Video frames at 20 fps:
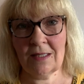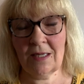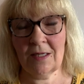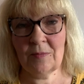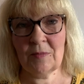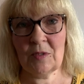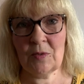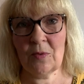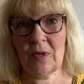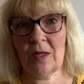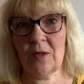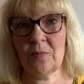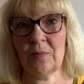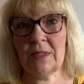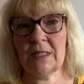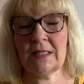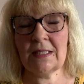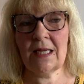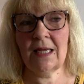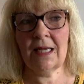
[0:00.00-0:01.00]
time as well,
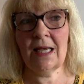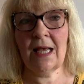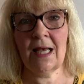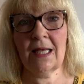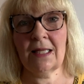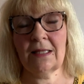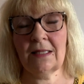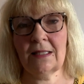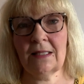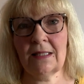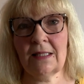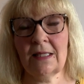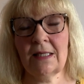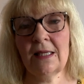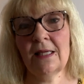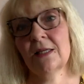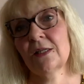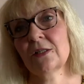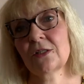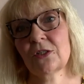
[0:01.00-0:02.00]
but I had the
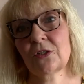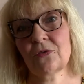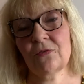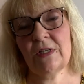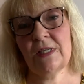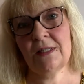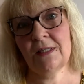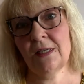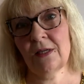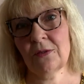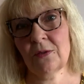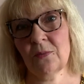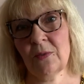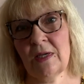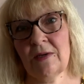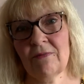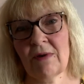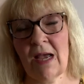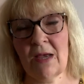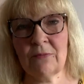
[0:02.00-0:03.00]
screen the other way
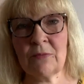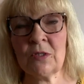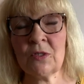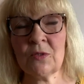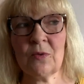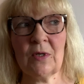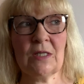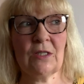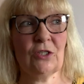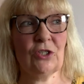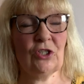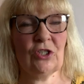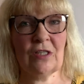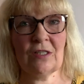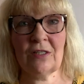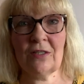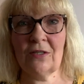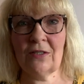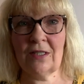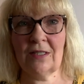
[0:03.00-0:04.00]
around so I could
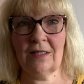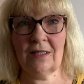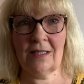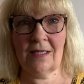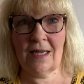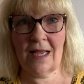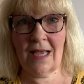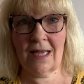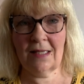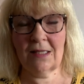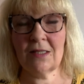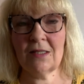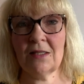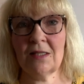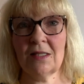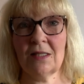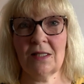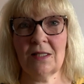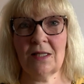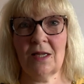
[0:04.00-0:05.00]
just look at the lens.
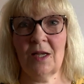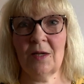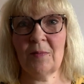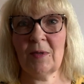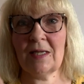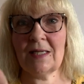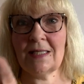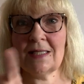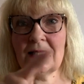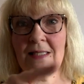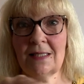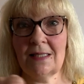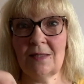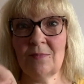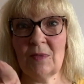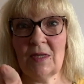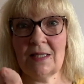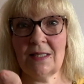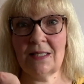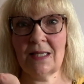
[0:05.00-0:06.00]
This time I can see
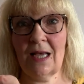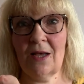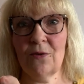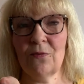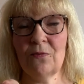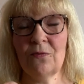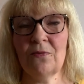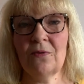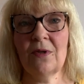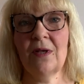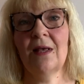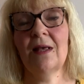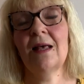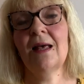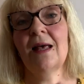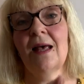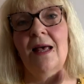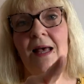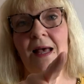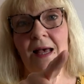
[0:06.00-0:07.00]
myself
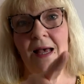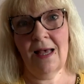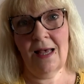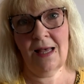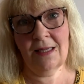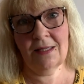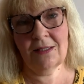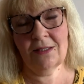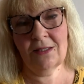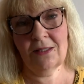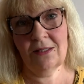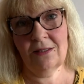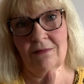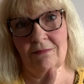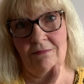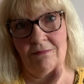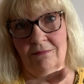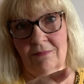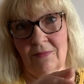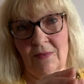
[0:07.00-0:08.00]
and
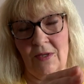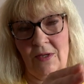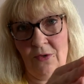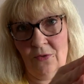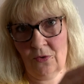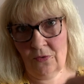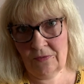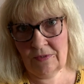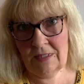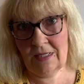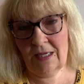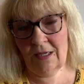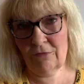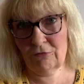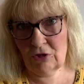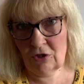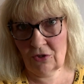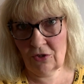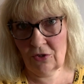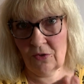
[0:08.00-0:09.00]
obviously I have
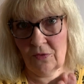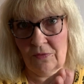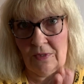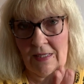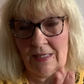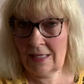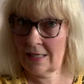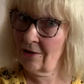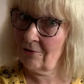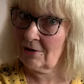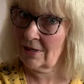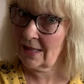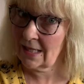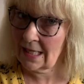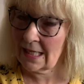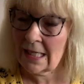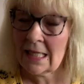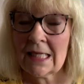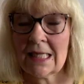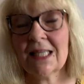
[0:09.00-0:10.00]
to look over here, I
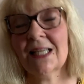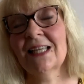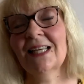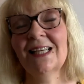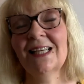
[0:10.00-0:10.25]
think.